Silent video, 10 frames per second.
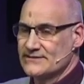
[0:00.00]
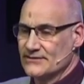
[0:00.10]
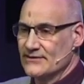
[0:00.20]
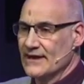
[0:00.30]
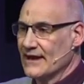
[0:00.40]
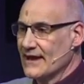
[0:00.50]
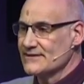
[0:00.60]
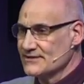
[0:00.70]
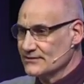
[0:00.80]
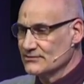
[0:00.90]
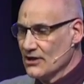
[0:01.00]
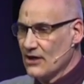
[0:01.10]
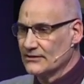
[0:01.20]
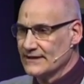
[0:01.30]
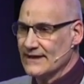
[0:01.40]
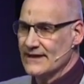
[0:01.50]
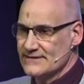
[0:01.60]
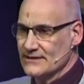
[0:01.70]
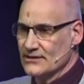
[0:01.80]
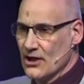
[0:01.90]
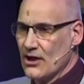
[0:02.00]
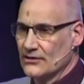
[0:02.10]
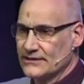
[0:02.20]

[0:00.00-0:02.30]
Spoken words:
realize that God is a God